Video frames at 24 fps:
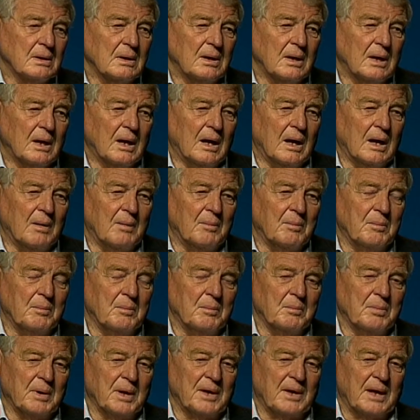
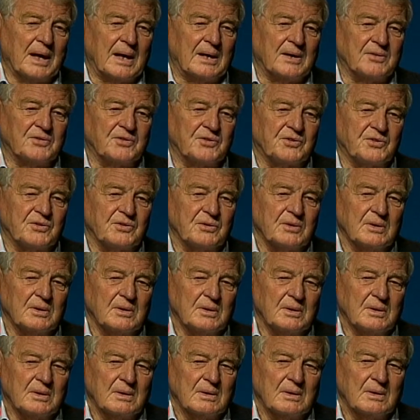but as
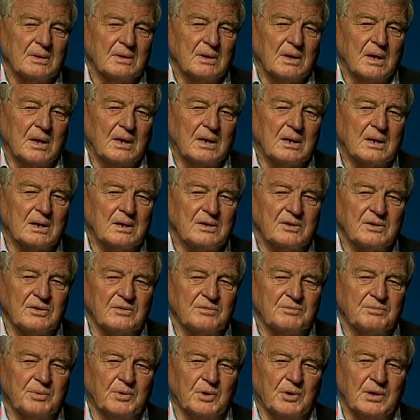a kind
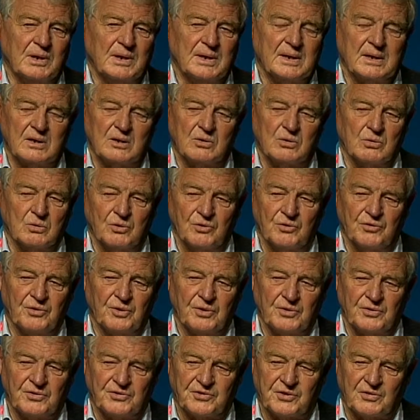of boiling
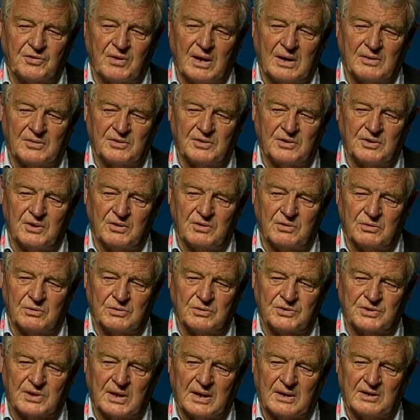cauldron surrounded on all
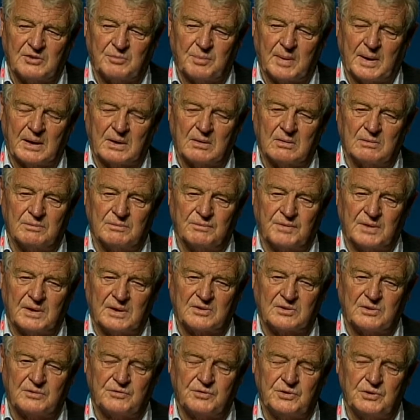sides by
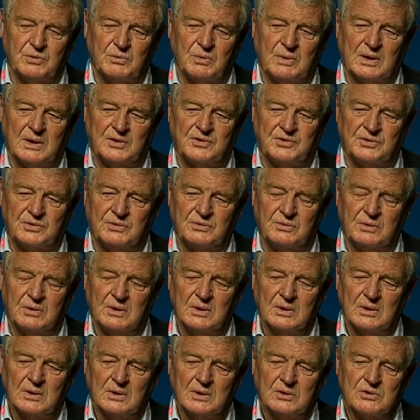conflict. If you were to
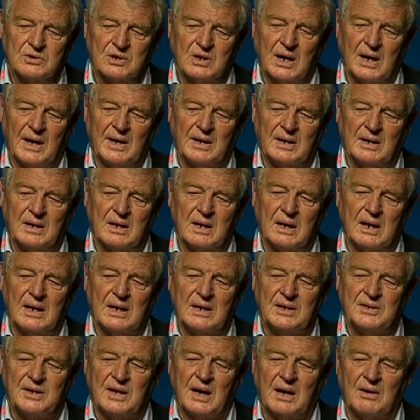try and
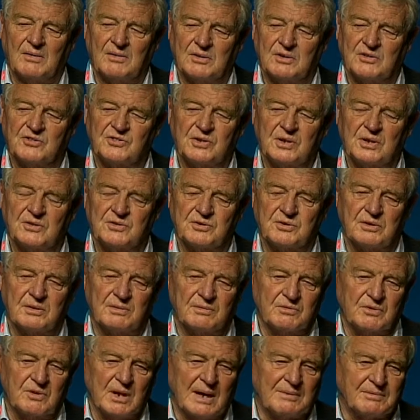lay down a center
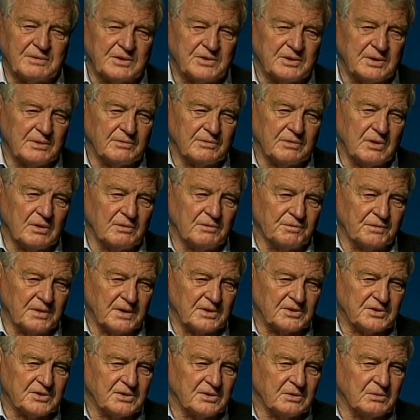of gravity of
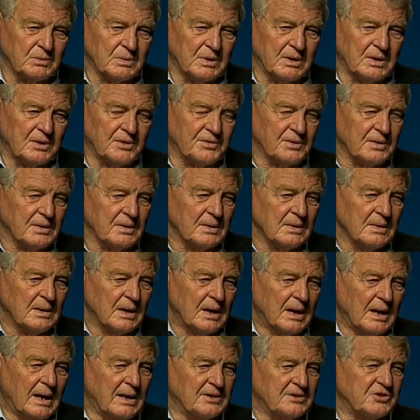conflict in the world,
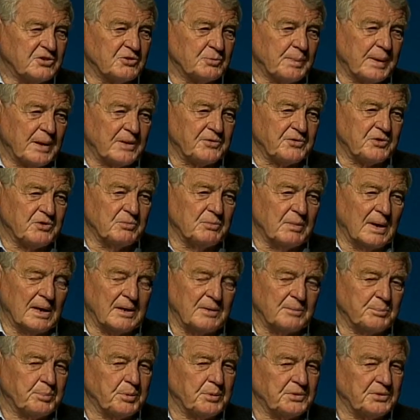I suspect you
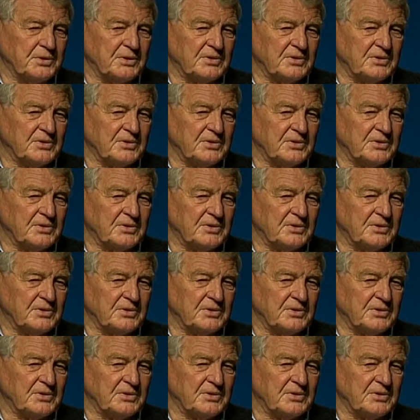might put it